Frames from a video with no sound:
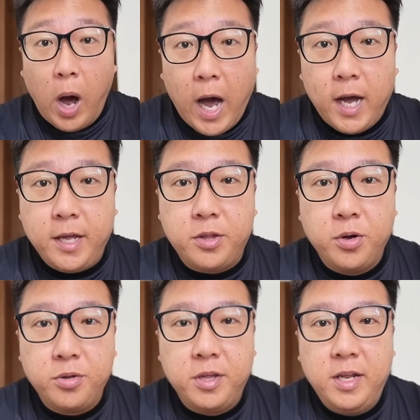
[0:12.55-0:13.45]
I
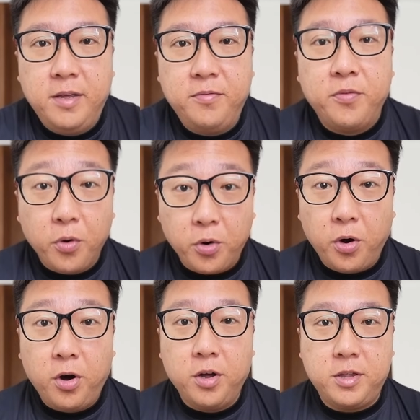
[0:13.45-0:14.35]
totally
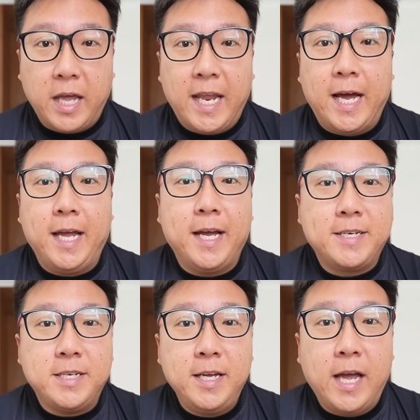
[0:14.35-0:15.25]
forgot that I
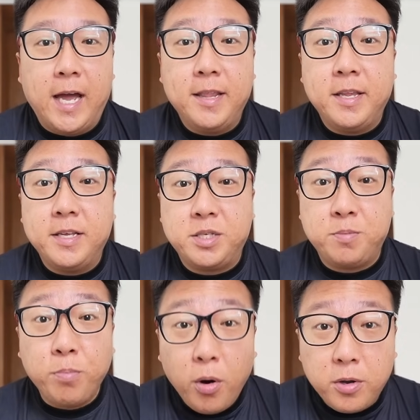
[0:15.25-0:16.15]
actually had this
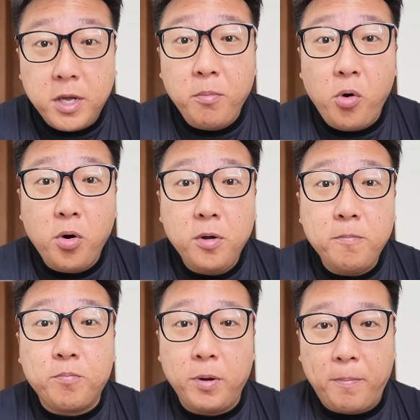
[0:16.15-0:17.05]

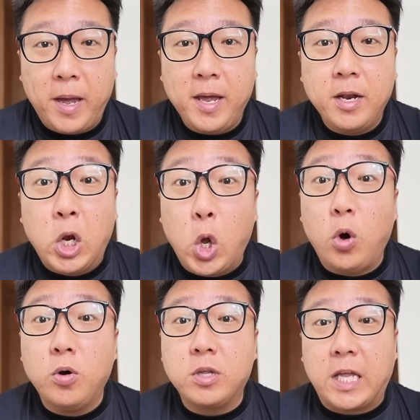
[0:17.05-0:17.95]
Pokemon prepared
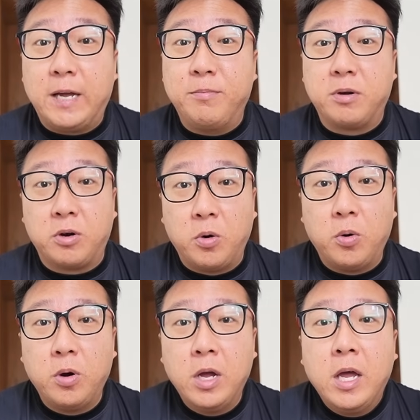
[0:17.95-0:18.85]
long time
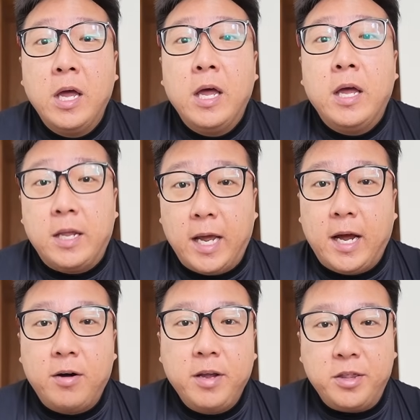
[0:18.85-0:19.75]
ago
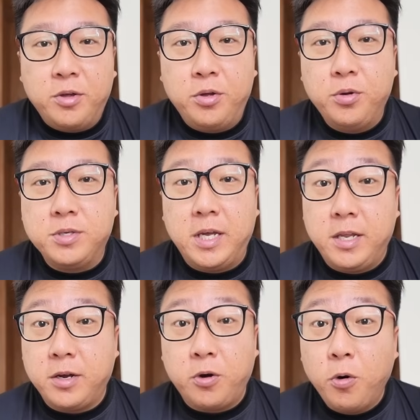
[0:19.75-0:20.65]
that I'd like to use
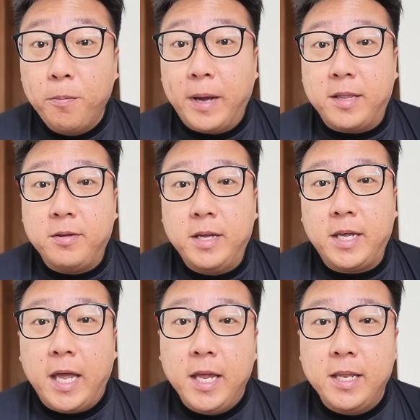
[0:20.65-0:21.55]
in the Go Battle
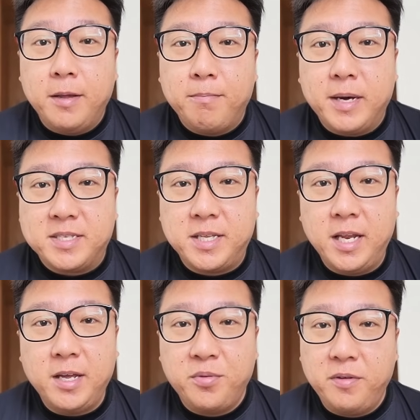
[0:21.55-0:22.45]
League in the Master
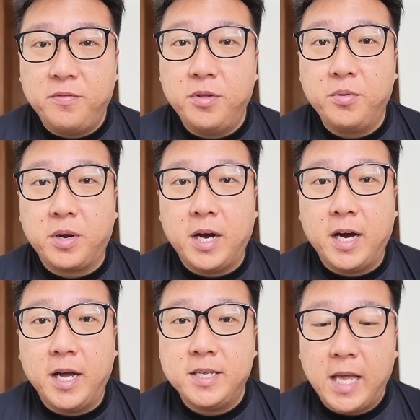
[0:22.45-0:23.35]
League with you
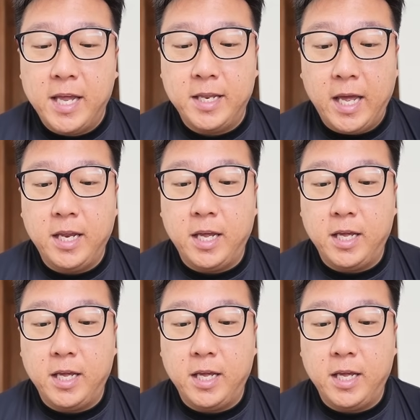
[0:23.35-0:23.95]
guys, and that